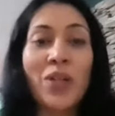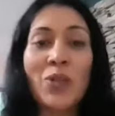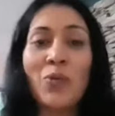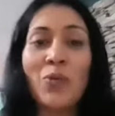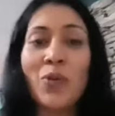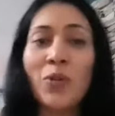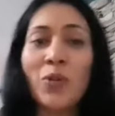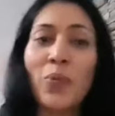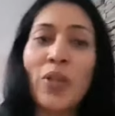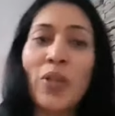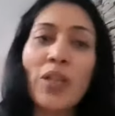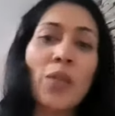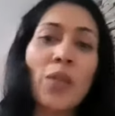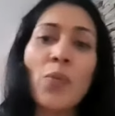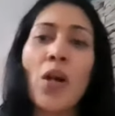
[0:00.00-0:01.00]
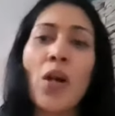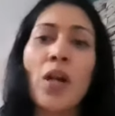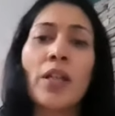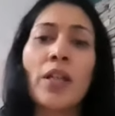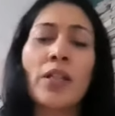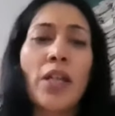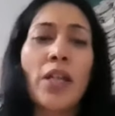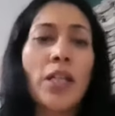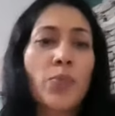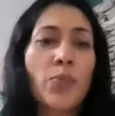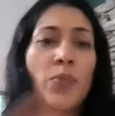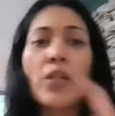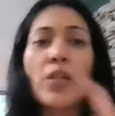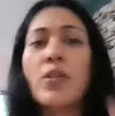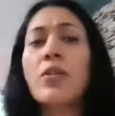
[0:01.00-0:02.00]
and you want to bring them on as guest
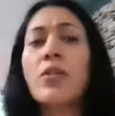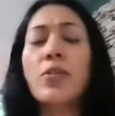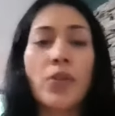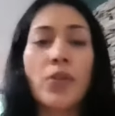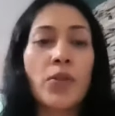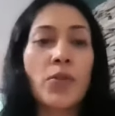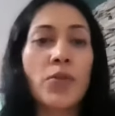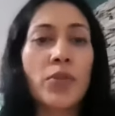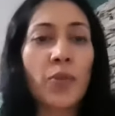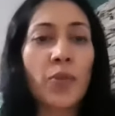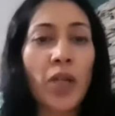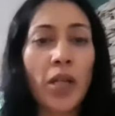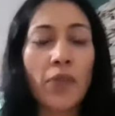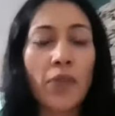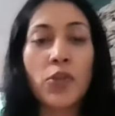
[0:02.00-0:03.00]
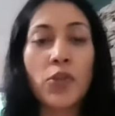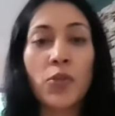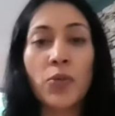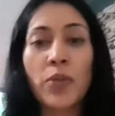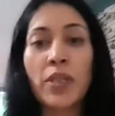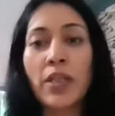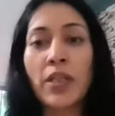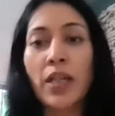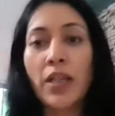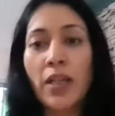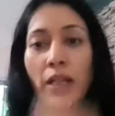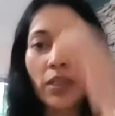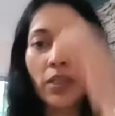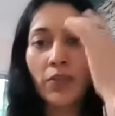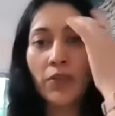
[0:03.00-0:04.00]
speakers or do some kind of a show and
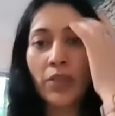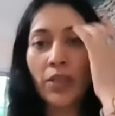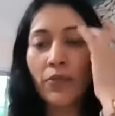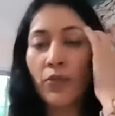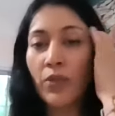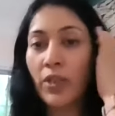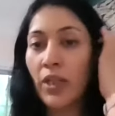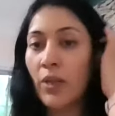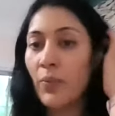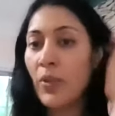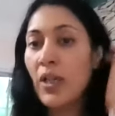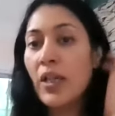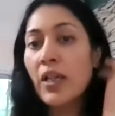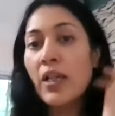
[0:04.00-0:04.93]
tell activity for them.